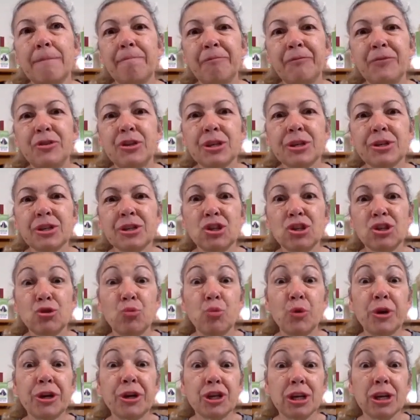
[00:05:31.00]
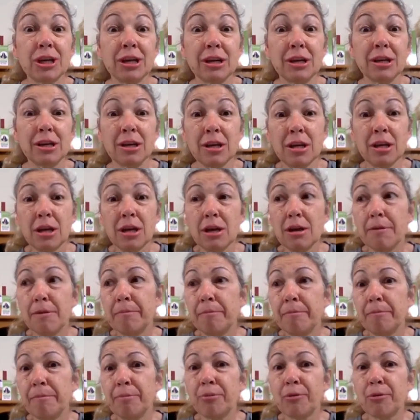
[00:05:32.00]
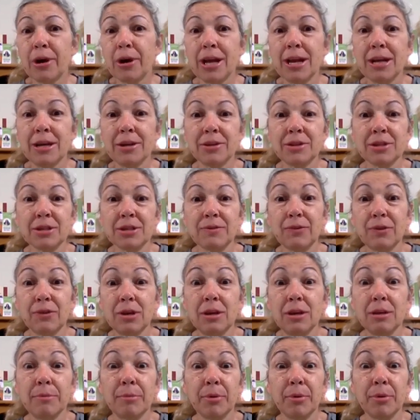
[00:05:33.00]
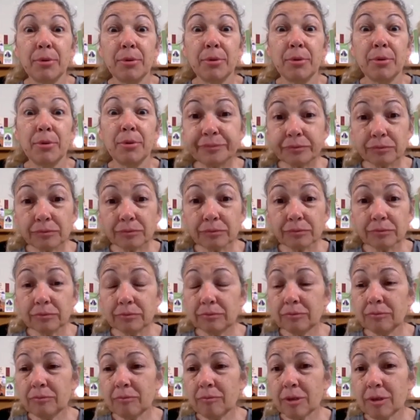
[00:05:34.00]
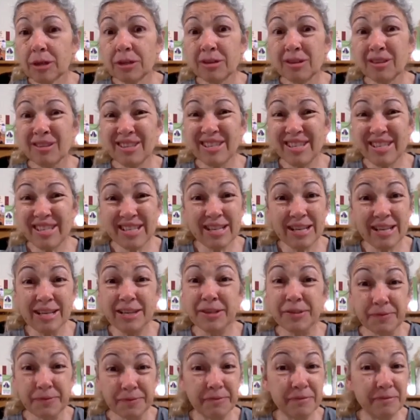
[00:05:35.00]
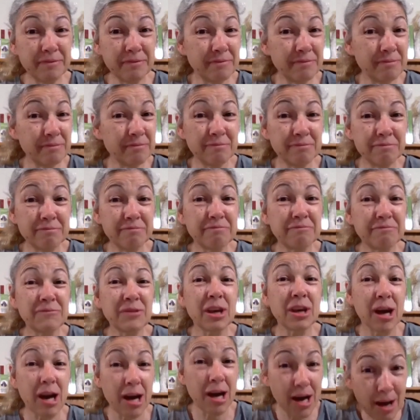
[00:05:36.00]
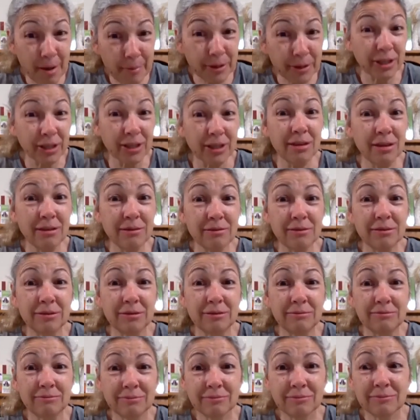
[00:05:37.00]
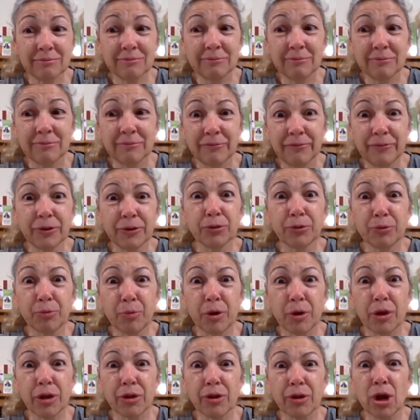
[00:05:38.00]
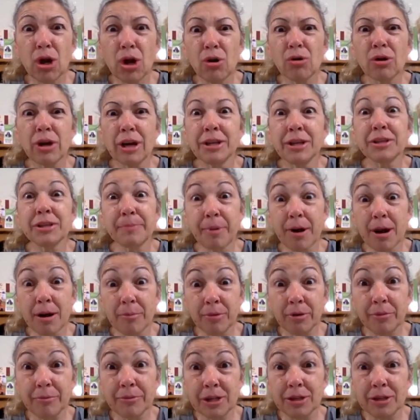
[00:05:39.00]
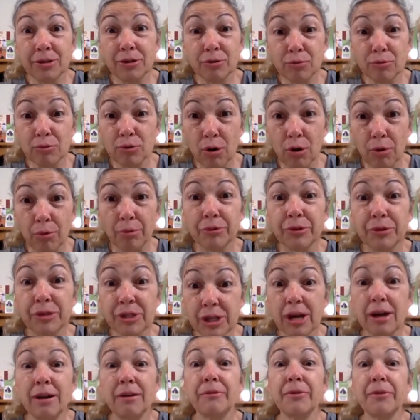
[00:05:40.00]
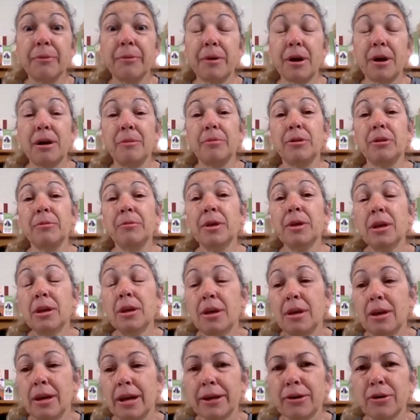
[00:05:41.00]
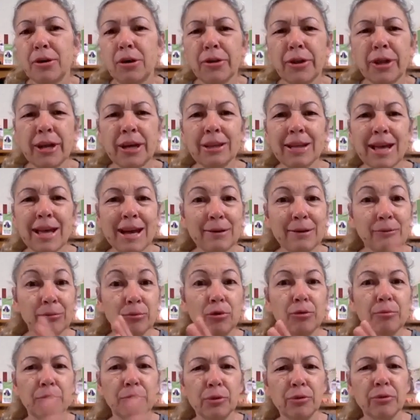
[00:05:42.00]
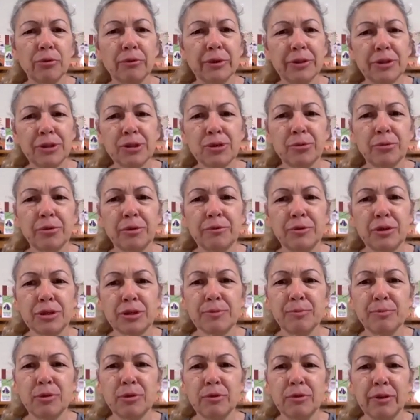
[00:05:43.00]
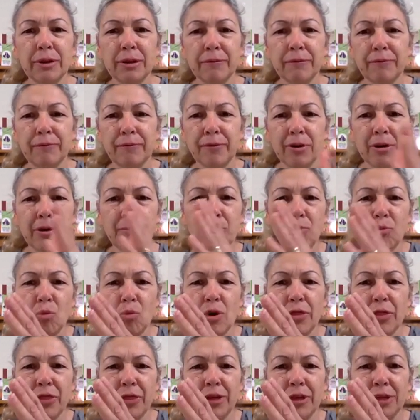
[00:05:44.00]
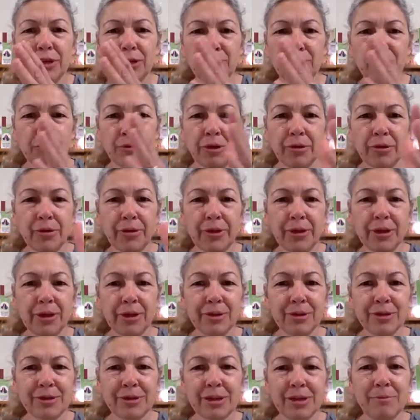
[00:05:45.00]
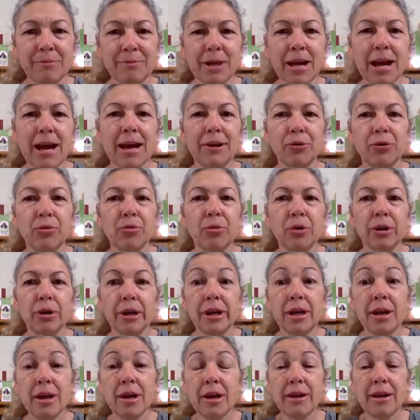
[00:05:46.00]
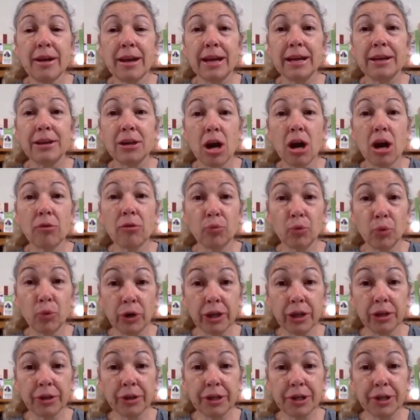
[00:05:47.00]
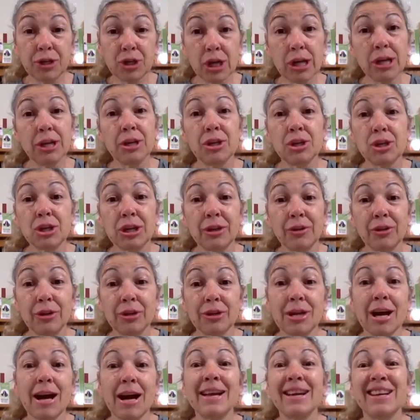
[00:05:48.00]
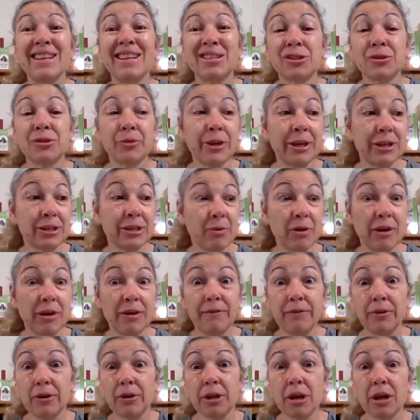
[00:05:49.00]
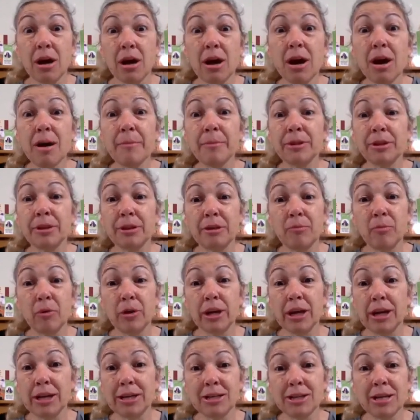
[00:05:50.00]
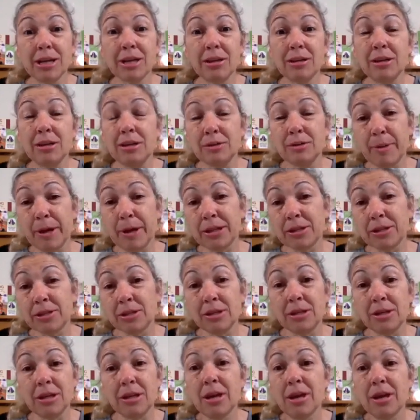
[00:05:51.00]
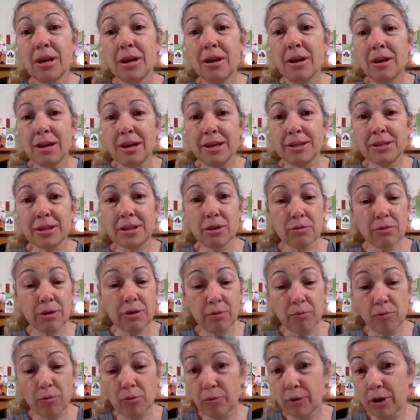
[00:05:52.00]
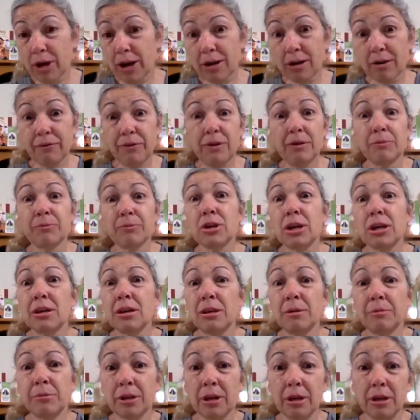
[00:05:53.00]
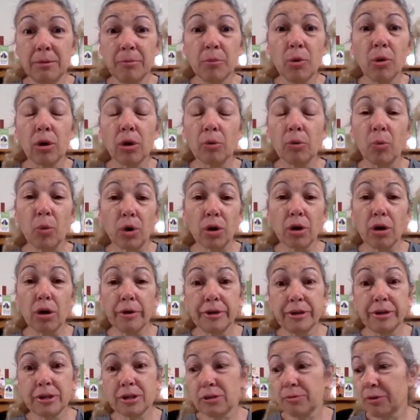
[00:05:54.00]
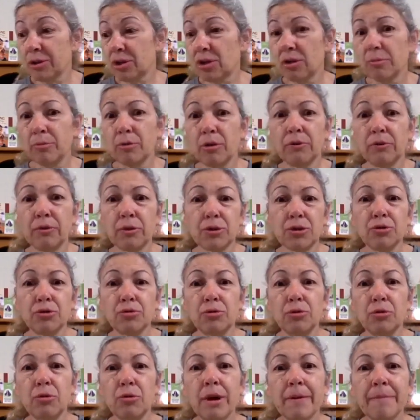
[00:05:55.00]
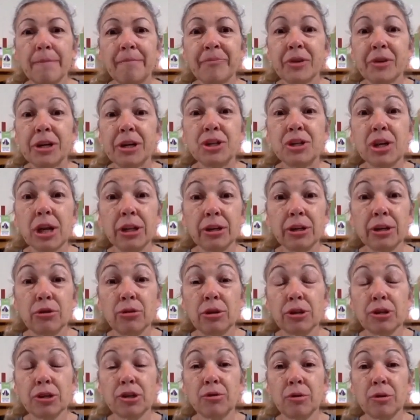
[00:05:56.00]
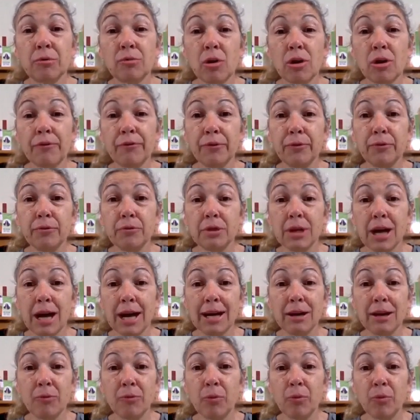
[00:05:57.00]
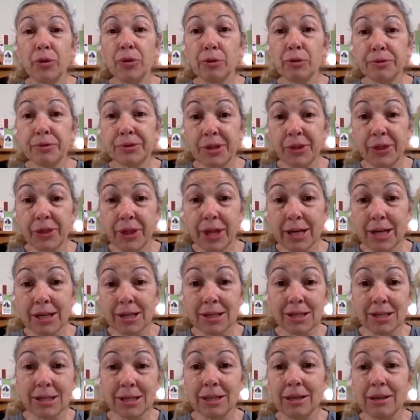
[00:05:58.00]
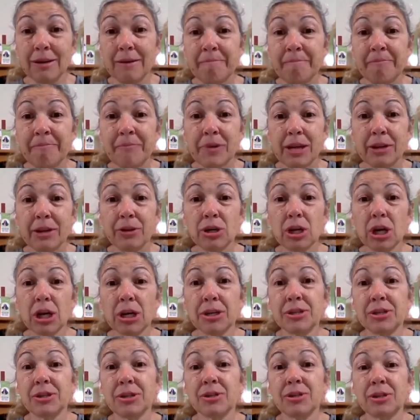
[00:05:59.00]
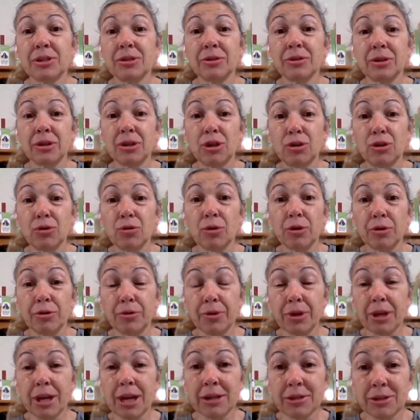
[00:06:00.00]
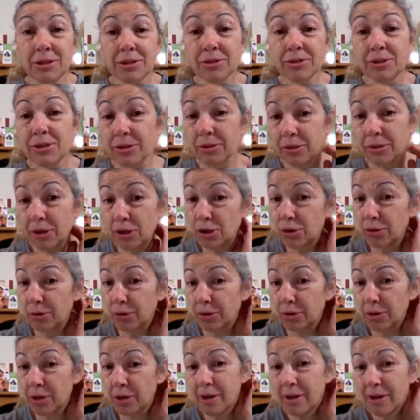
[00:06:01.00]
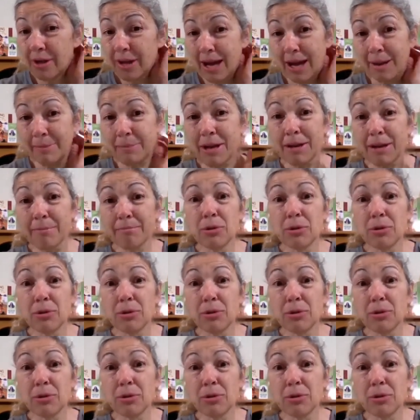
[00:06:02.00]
just switching brands of kibble is commonly filled with all kinds of problems, and you don't solve the problem. I call that a lateral move. It's sort of just moving from one thing to another thing in the same category and not really changing the diet. So that's why very commonly when I take these pets and I say, okay, well, we're not going to feed them dry kibble anymore. We're going to switch them over to a gently cooked or a raw food diet with no synthetics in it. And the dog is instantly cured or the cat's instantly cured. I'm not a